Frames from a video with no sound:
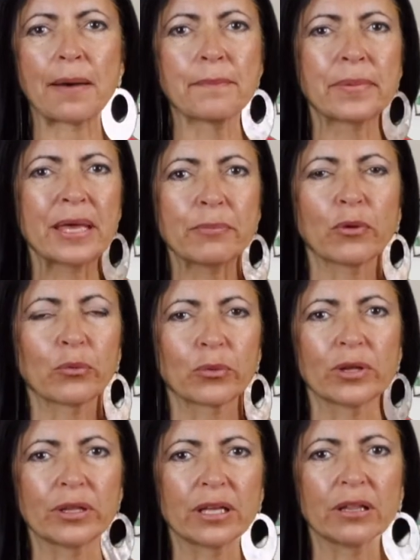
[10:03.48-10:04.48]
that people
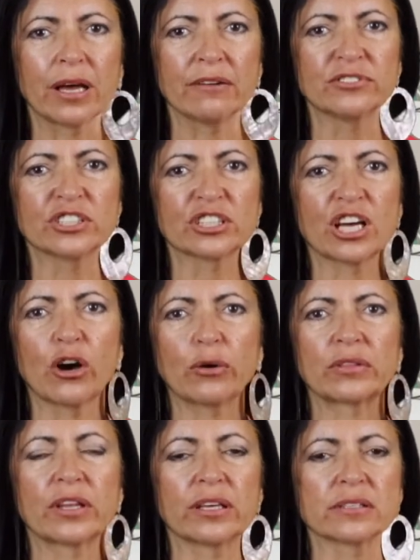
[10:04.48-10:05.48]
really love to
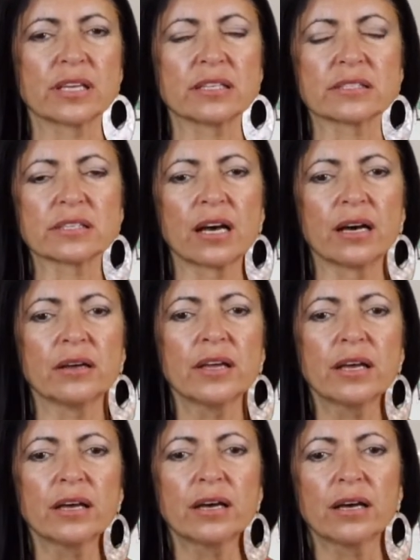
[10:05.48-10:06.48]
go. It's
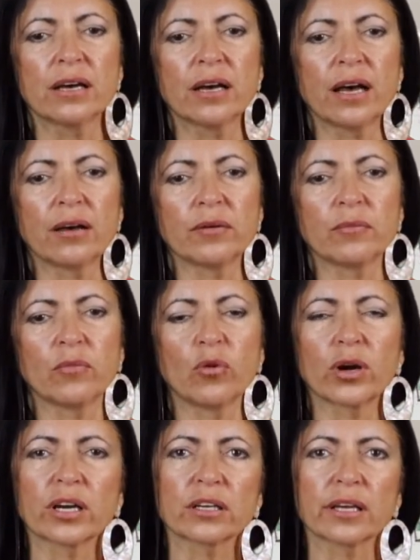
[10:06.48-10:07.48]

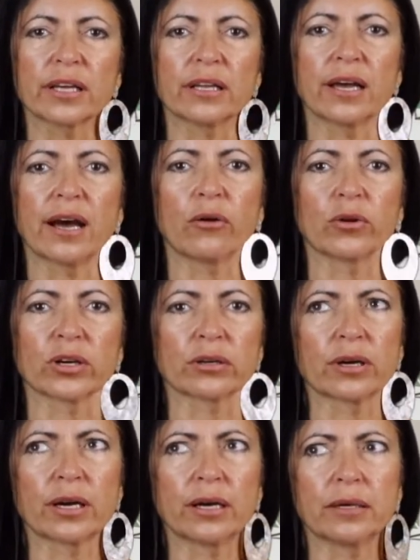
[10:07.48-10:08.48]
more in
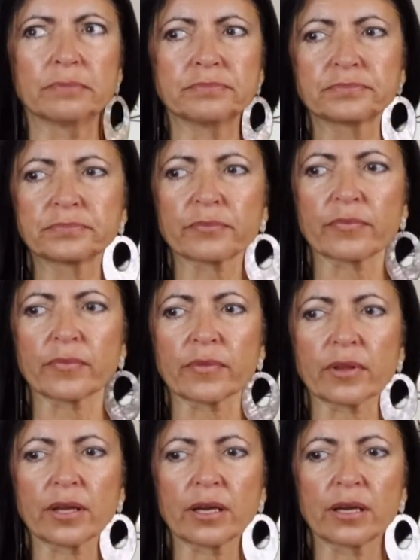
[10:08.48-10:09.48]
our
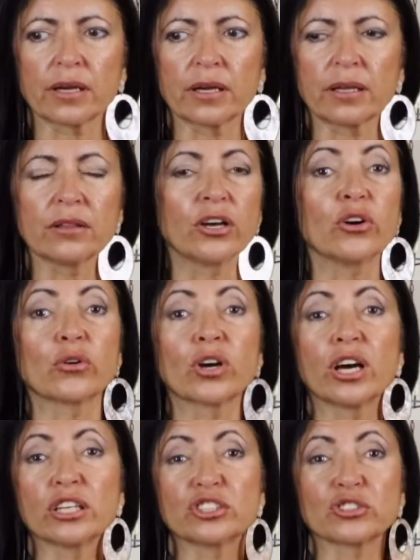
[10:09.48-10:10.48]
low
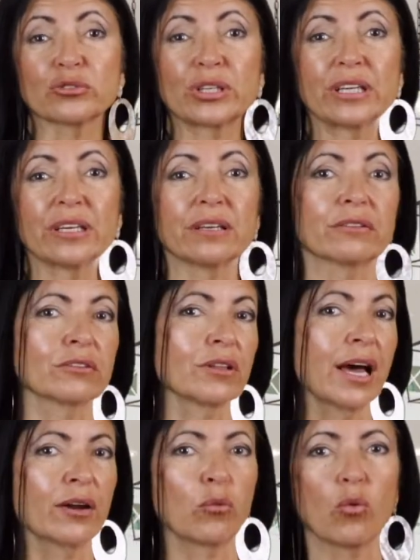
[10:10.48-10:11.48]
country, a
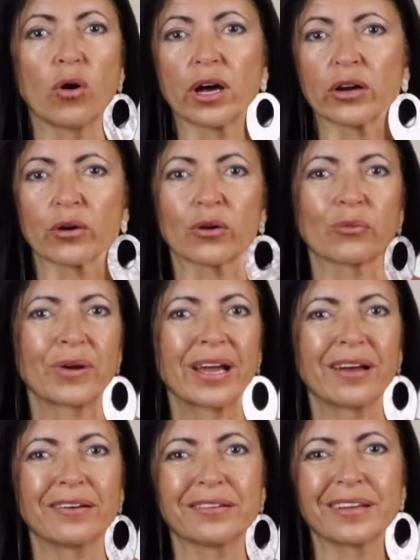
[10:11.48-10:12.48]
lot of water
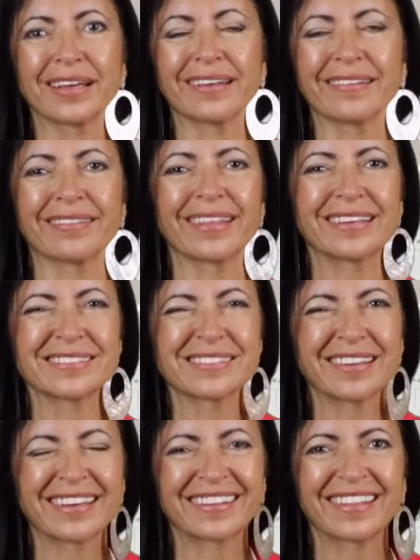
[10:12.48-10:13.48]
around and things
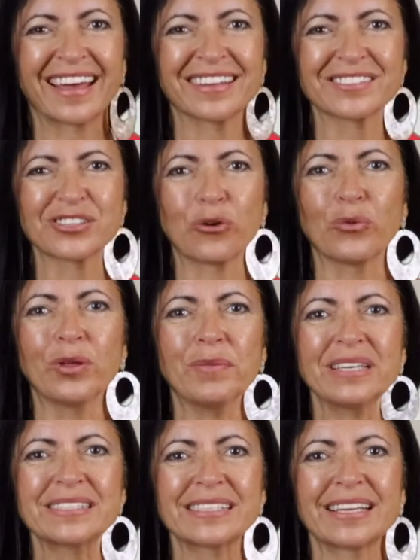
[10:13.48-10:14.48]
like that. So
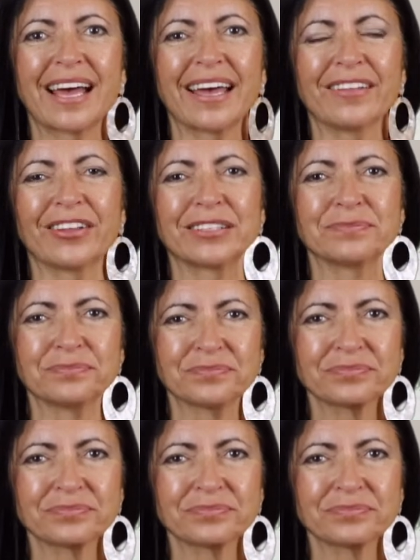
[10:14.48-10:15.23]
Wilmington Island,